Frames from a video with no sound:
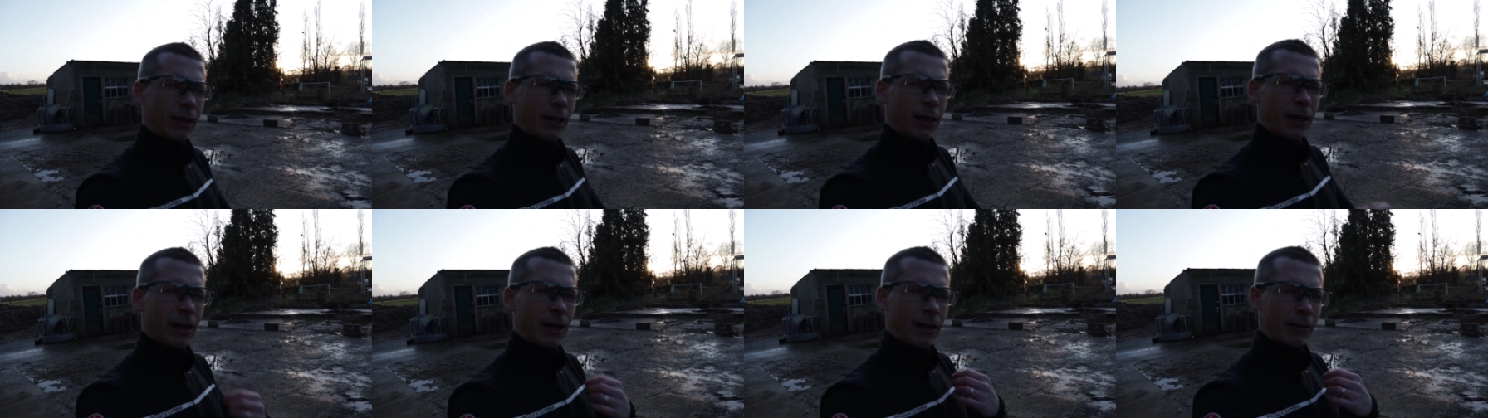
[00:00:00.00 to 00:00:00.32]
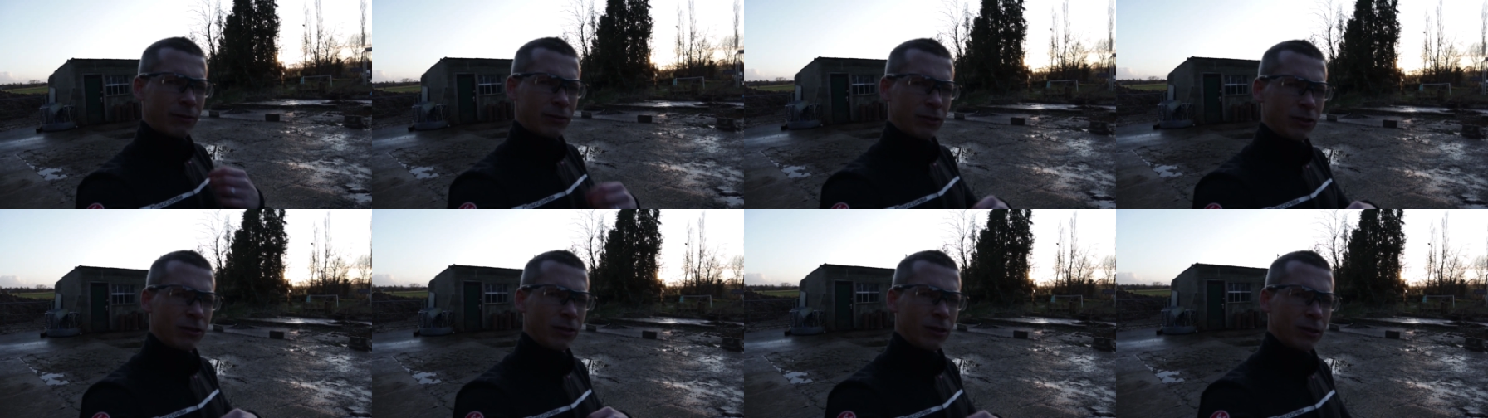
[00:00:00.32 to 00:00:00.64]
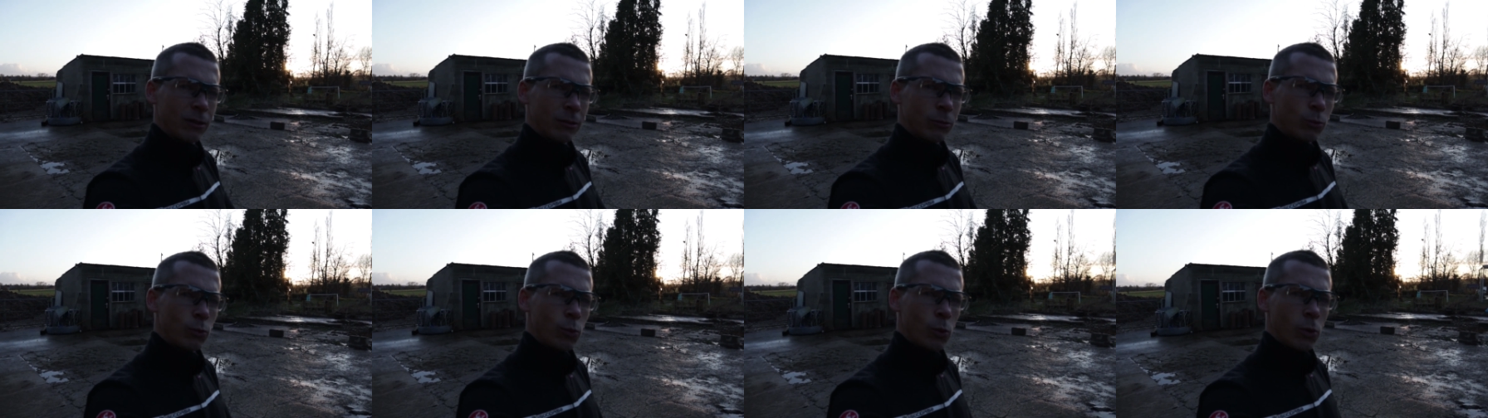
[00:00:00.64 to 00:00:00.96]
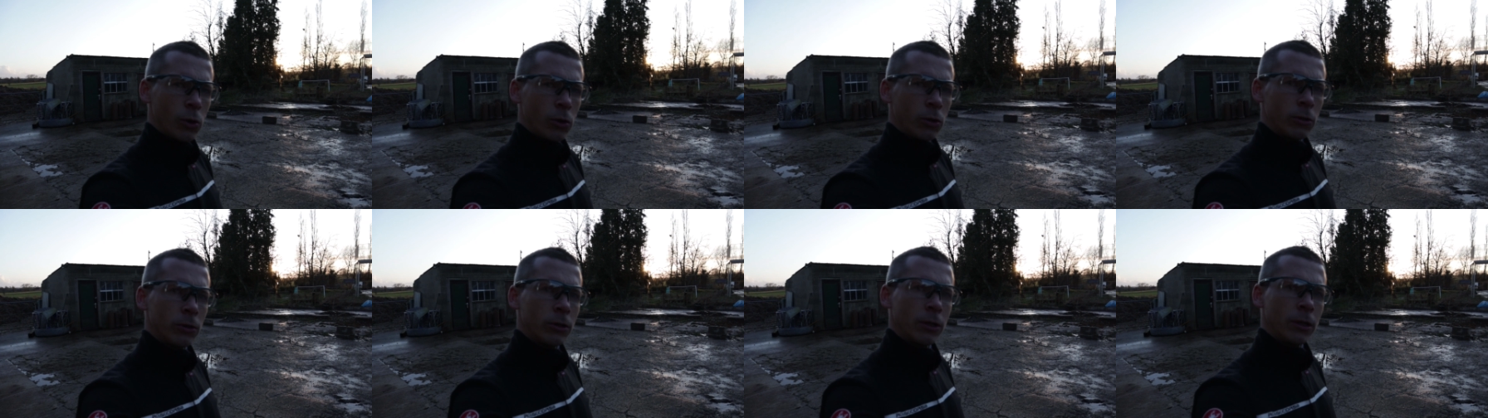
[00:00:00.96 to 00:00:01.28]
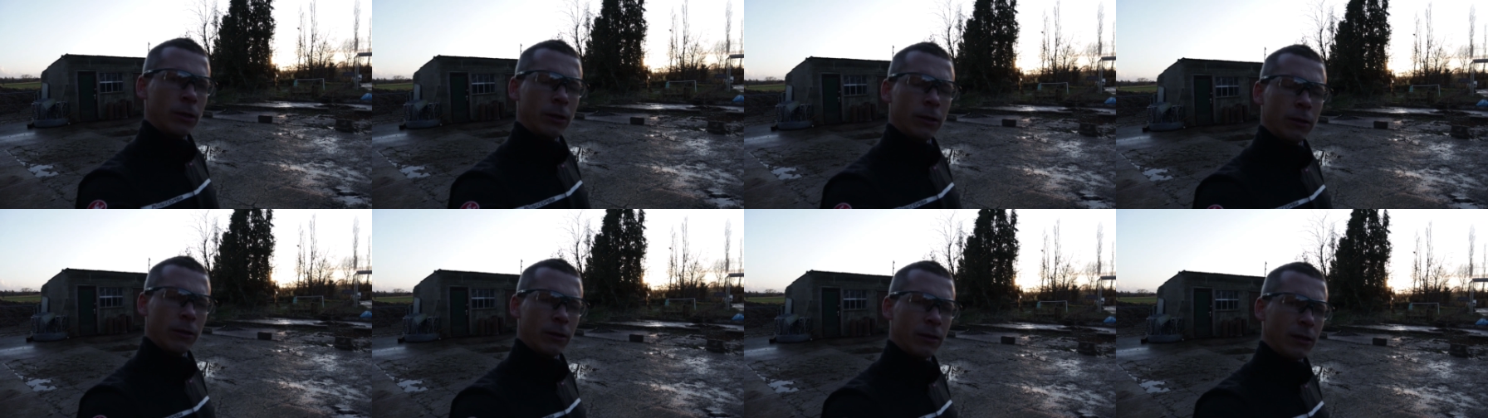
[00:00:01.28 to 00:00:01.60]
and I've still worn
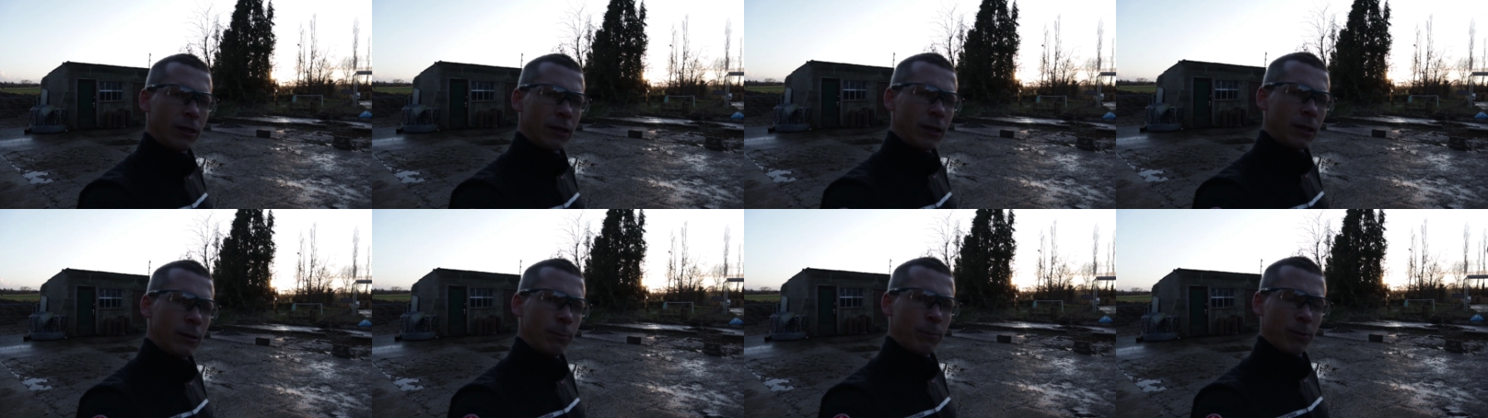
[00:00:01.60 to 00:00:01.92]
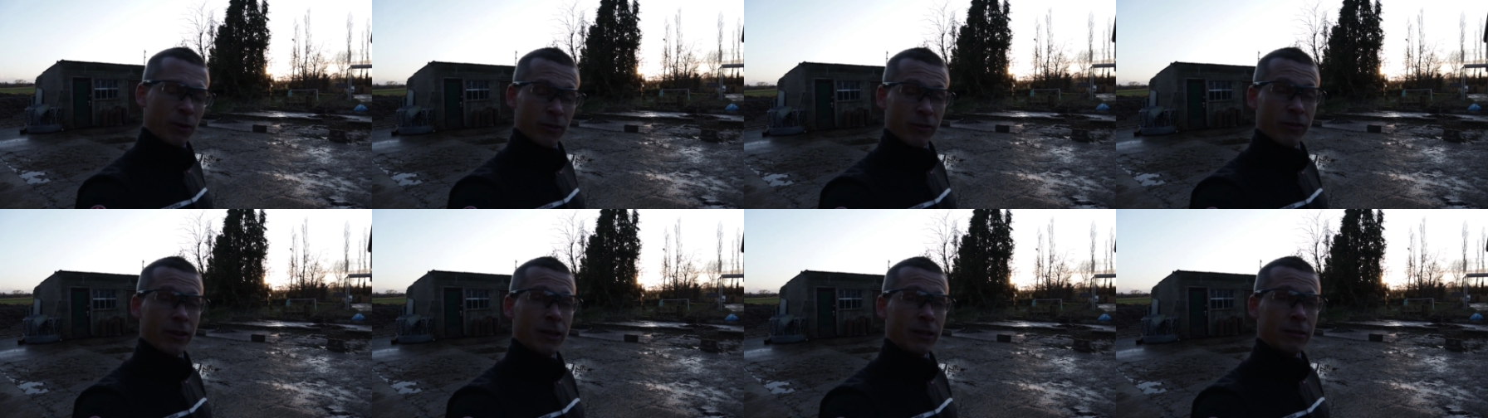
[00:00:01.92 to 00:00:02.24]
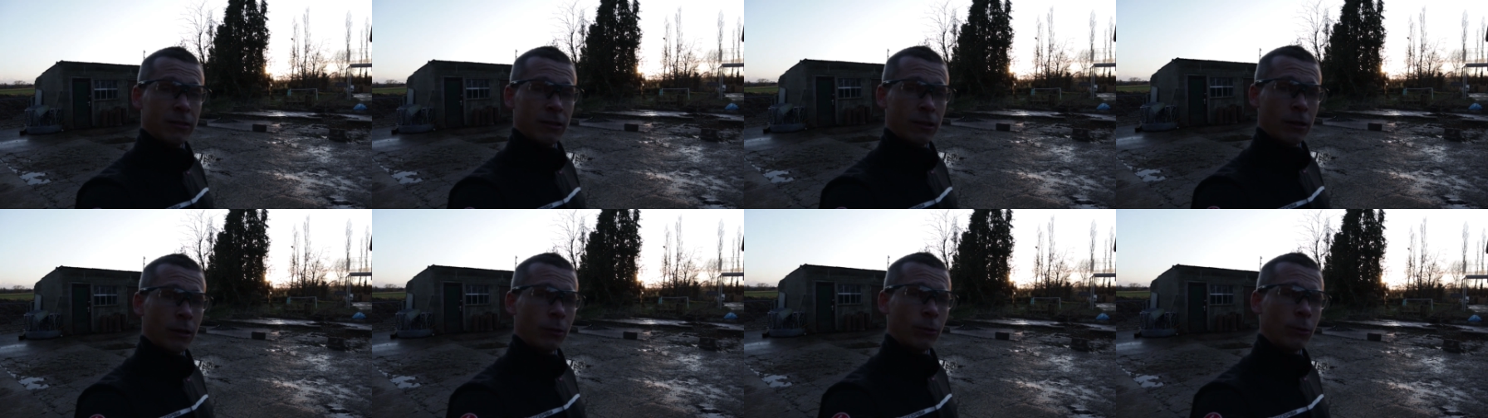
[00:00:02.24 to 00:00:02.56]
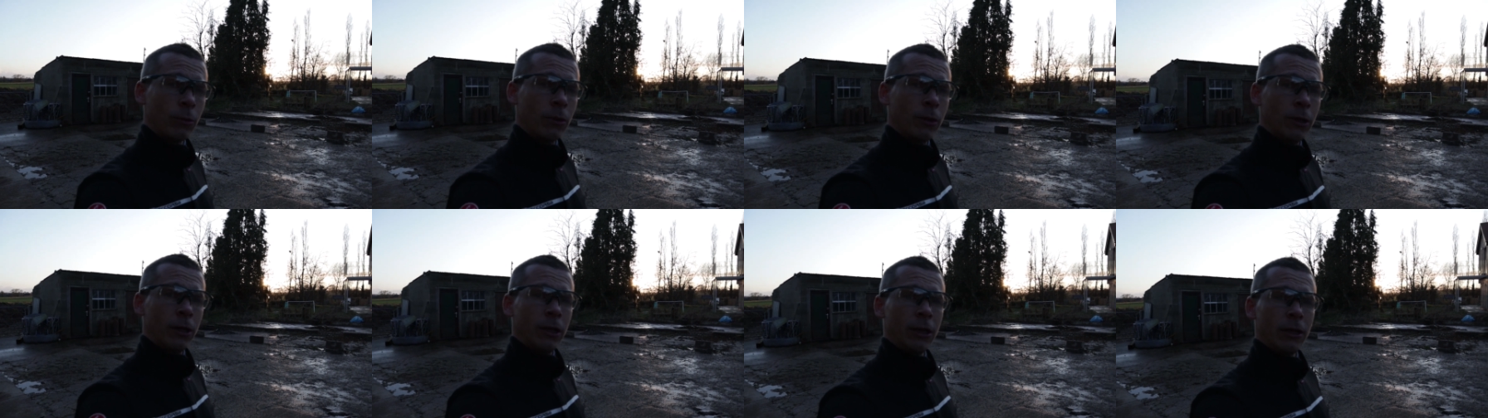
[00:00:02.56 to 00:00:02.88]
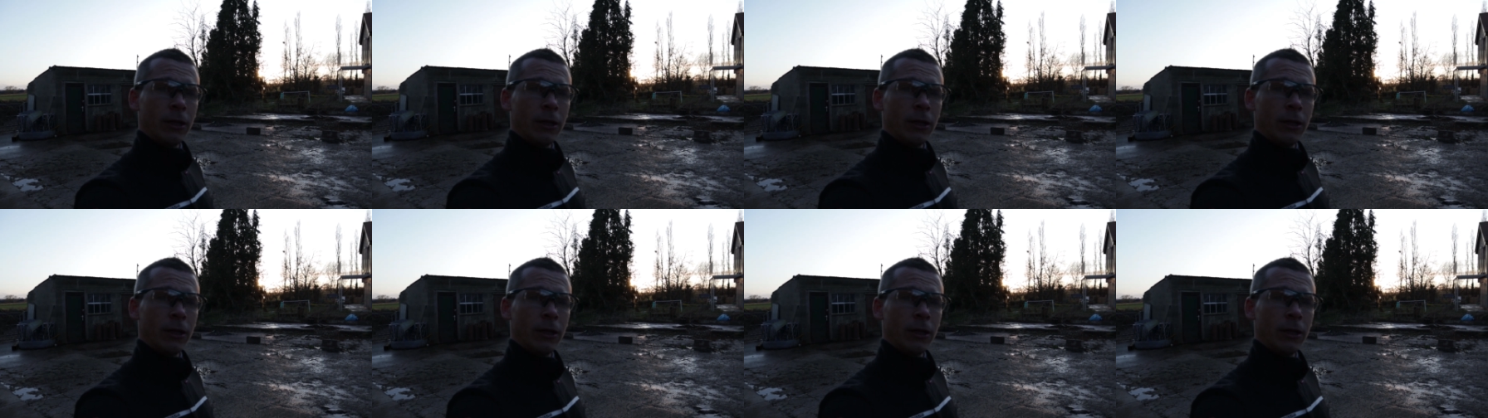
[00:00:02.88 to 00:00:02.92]
the Perfetto